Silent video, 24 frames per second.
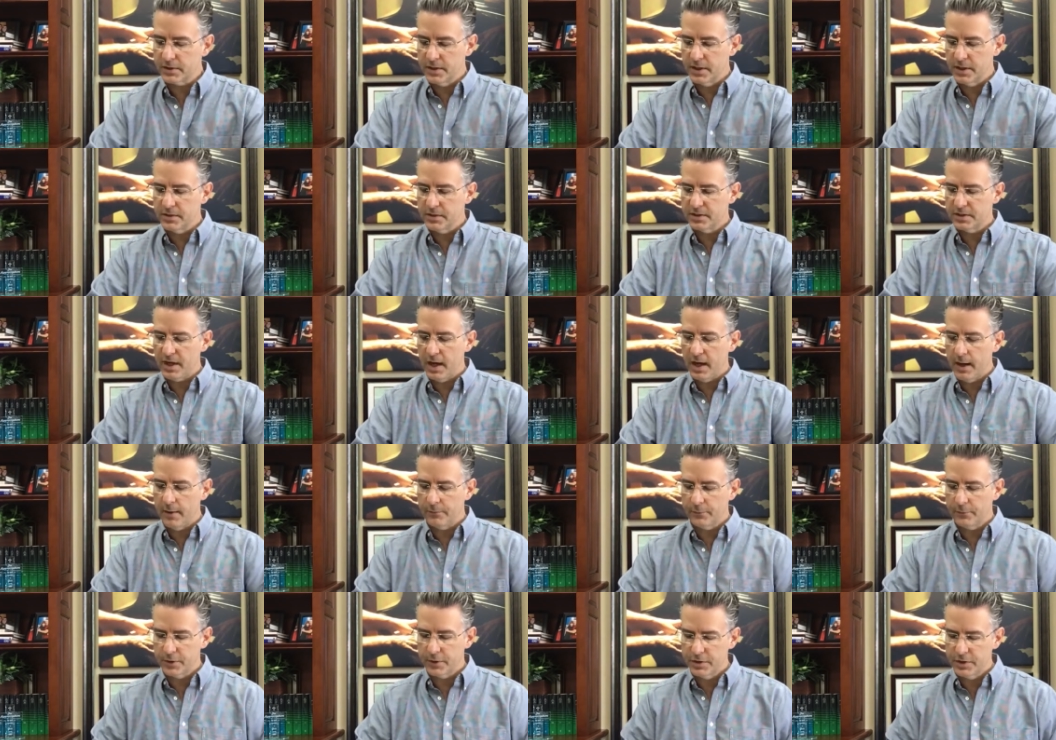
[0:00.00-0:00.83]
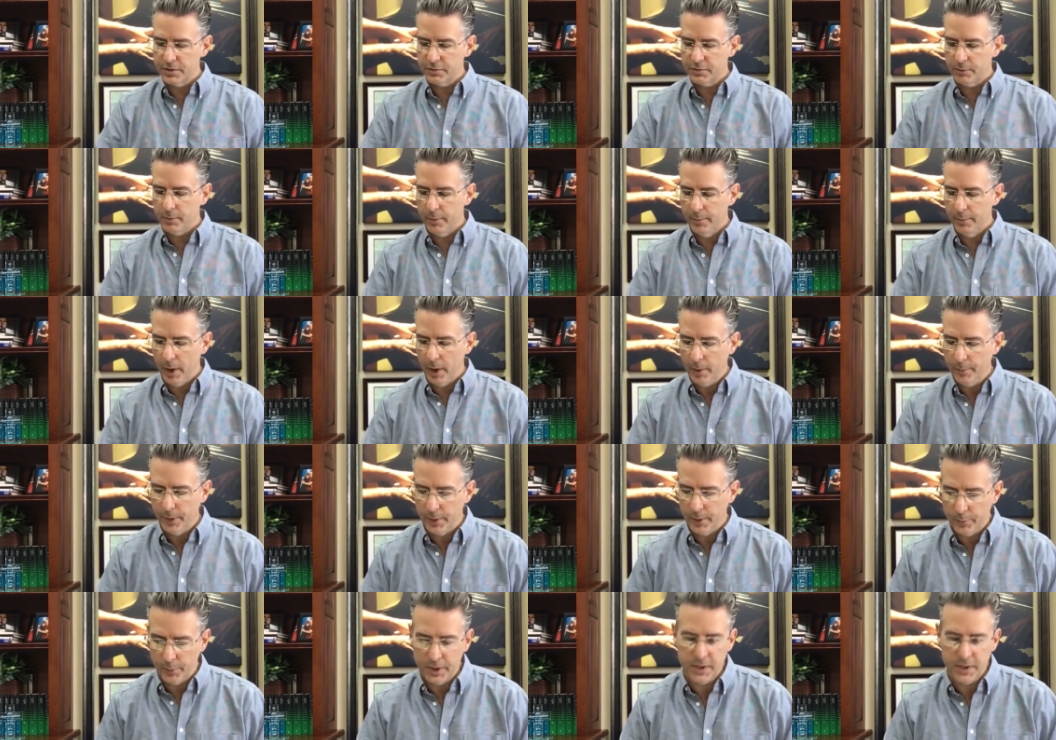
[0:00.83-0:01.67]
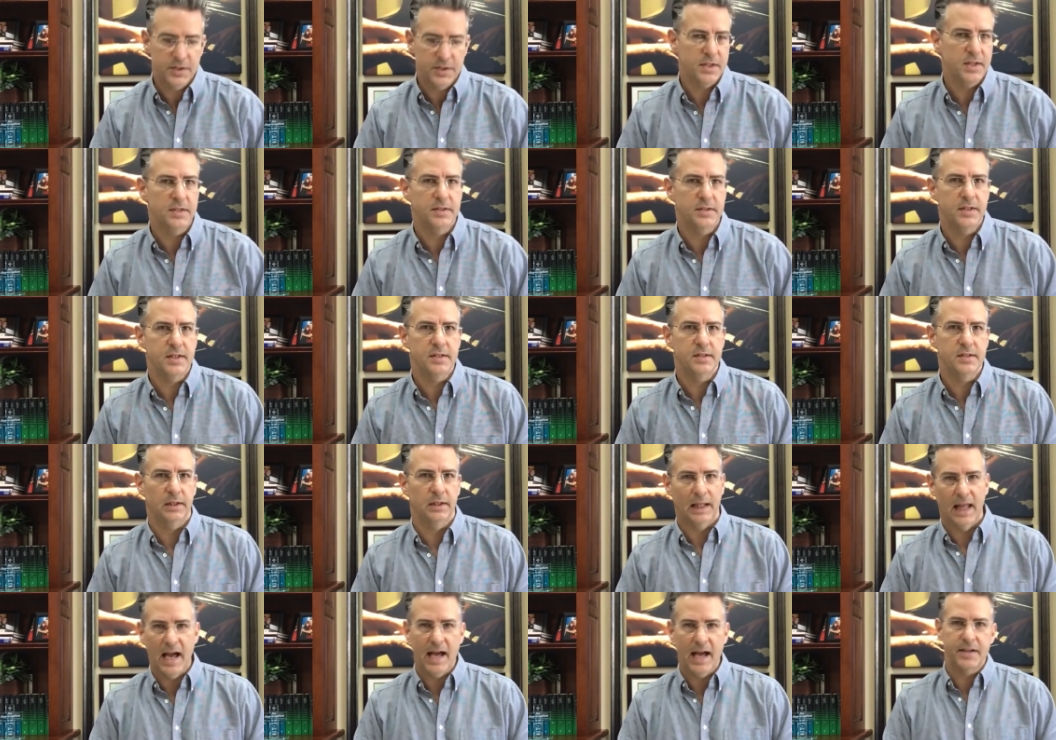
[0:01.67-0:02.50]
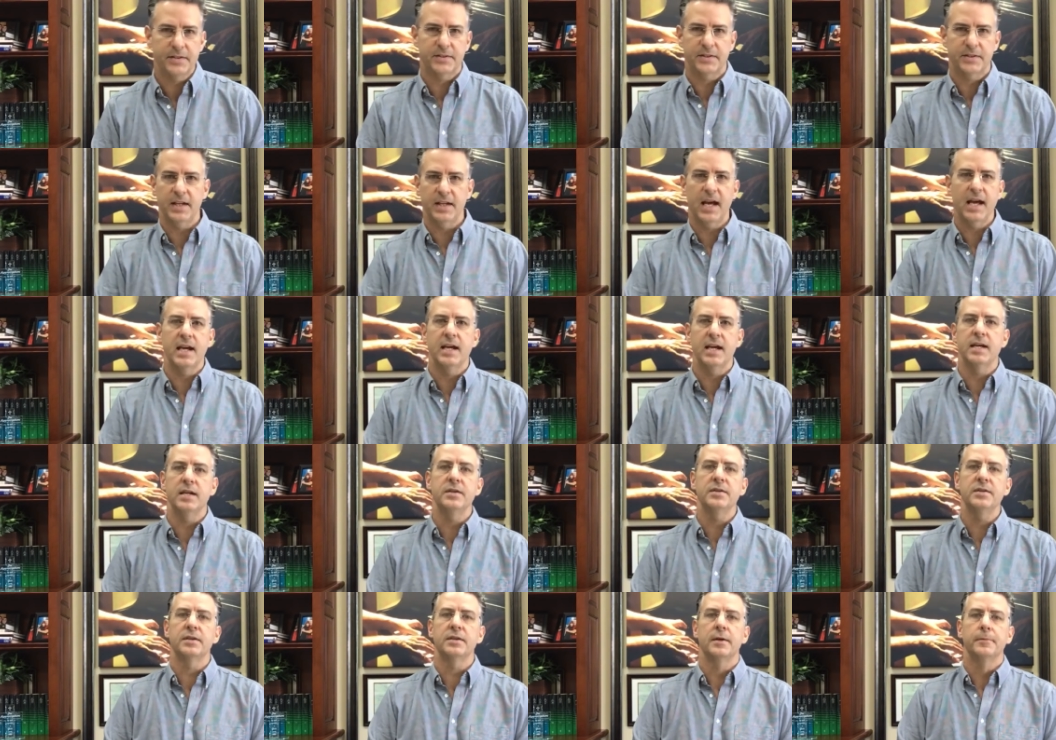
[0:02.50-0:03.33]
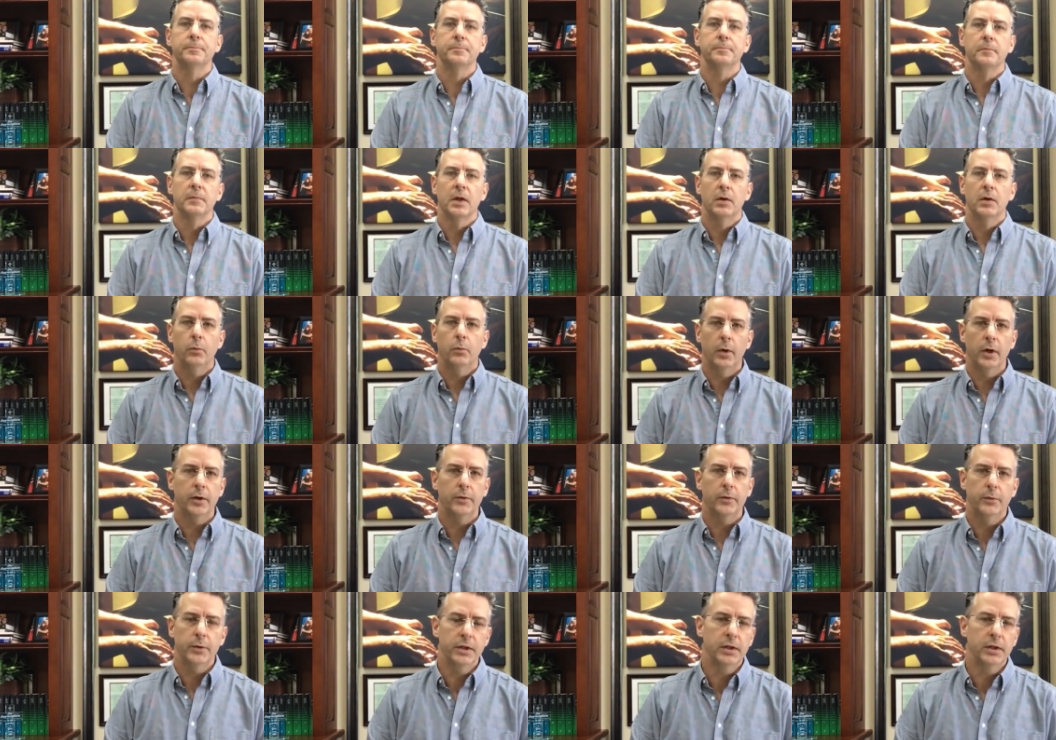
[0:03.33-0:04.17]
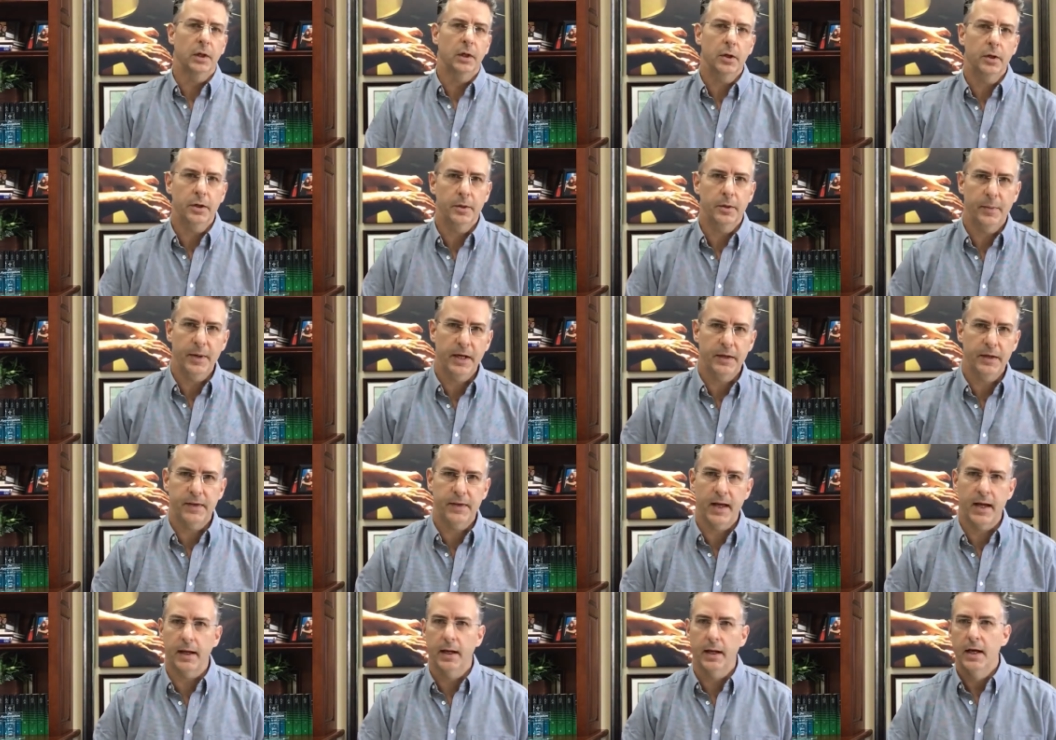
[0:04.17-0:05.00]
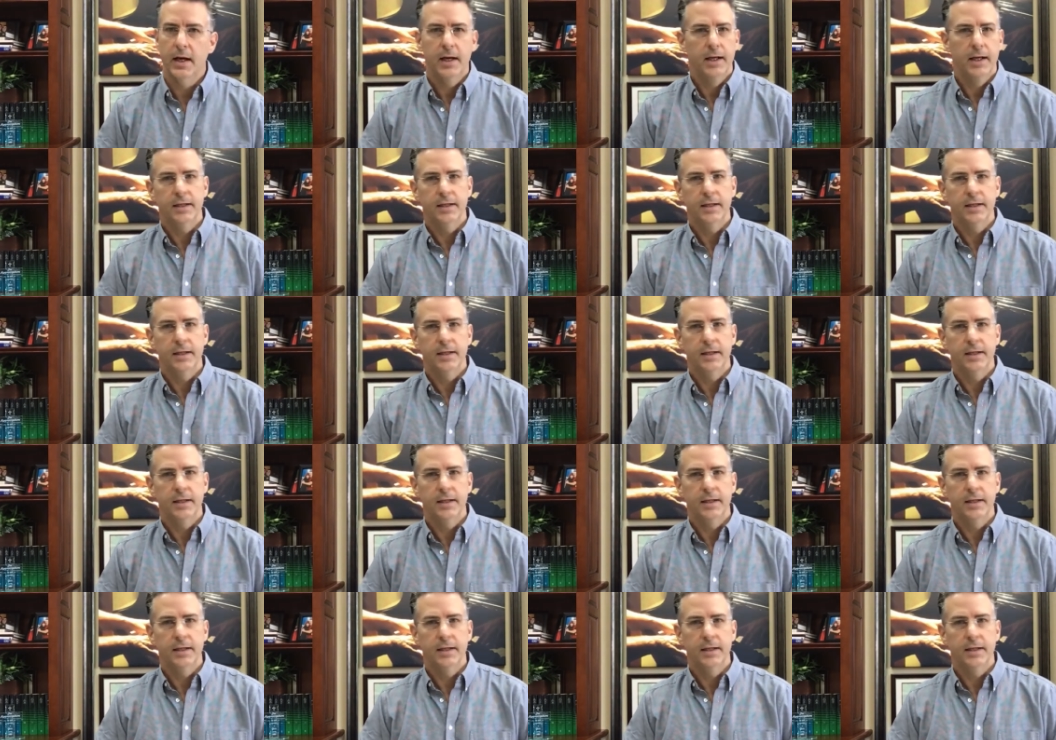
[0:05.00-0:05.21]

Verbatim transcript: Now, stop for just one moment. When he says these last days, what have we learned about that?